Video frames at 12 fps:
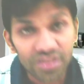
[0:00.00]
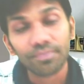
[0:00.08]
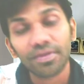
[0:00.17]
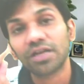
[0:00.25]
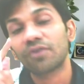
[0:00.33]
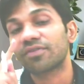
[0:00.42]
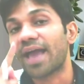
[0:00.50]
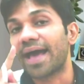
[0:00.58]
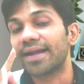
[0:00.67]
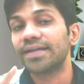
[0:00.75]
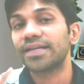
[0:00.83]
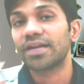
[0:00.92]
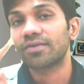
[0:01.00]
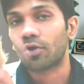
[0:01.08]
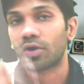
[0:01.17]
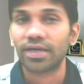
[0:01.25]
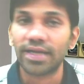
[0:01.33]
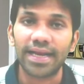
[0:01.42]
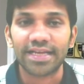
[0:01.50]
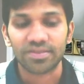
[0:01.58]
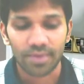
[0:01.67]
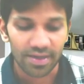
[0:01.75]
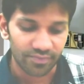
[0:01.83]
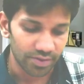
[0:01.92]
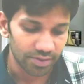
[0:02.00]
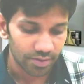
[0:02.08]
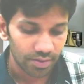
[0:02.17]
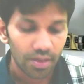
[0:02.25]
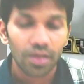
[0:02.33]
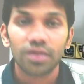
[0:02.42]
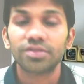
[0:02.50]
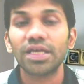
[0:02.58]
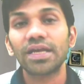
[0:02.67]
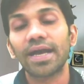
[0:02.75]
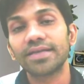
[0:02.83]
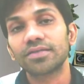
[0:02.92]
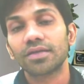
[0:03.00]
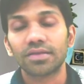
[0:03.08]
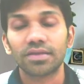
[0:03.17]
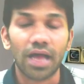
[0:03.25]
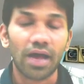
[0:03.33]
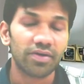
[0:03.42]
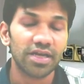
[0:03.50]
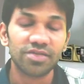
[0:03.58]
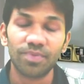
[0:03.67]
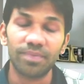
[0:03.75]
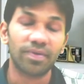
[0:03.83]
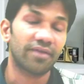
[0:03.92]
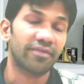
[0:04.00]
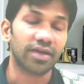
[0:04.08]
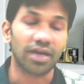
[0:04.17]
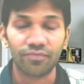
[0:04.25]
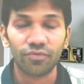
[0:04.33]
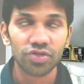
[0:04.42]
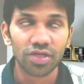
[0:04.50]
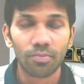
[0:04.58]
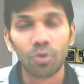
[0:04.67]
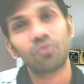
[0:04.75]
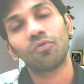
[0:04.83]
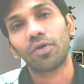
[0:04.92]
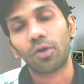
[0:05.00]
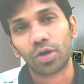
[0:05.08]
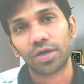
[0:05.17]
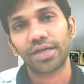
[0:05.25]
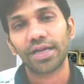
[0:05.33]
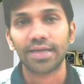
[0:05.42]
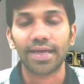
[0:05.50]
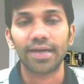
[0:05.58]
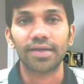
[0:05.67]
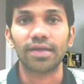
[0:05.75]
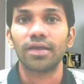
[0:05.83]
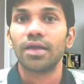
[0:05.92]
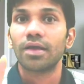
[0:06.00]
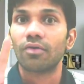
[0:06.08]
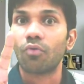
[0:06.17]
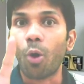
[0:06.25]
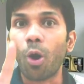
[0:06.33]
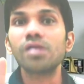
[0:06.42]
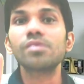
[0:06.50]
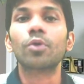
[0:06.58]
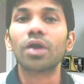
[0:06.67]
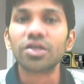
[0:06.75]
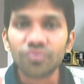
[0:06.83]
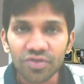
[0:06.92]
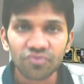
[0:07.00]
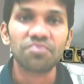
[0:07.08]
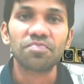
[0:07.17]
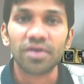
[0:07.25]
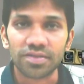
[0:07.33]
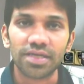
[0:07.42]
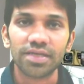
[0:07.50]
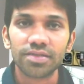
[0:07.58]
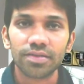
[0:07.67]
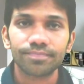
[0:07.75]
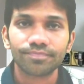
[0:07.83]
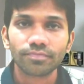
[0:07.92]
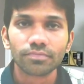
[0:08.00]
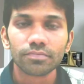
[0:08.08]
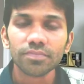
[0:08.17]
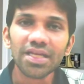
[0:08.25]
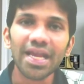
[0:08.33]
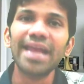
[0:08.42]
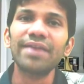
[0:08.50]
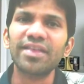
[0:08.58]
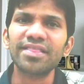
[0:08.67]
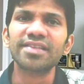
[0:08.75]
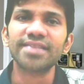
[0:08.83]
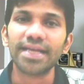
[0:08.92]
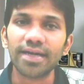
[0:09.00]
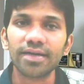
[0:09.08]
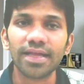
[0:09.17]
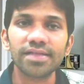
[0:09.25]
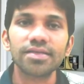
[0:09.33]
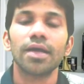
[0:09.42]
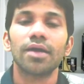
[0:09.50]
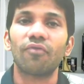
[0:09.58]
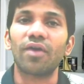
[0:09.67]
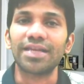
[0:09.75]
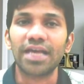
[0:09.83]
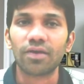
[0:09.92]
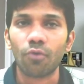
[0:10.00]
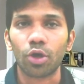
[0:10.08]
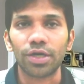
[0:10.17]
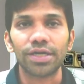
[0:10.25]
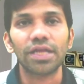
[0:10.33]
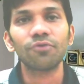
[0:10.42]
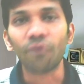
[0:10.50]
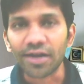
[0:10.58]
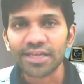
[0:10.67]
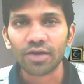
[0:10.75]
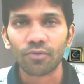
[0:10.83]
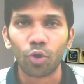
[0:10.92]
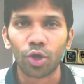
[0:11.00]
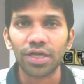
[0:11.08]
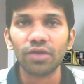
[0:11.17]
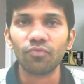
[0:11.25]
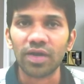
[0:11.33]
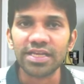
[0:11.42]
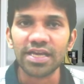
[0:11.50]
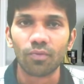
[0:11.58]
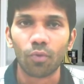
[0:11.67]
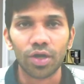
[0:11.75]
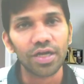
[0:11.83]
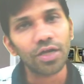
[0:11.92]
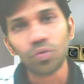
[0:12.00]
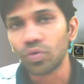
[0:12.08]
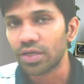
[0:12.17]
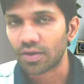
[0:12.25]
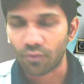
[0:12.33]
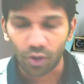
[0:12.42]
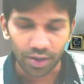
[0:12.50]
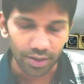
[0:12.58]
meaning of guarantee and warranty? I'll explain first. See guys, nowadays people have a confusion about warranty and guarantee. All products which we purchase, and when the seller tells 1 year warranty, 1 year warranty, 1 year warranty, 2 year warranty.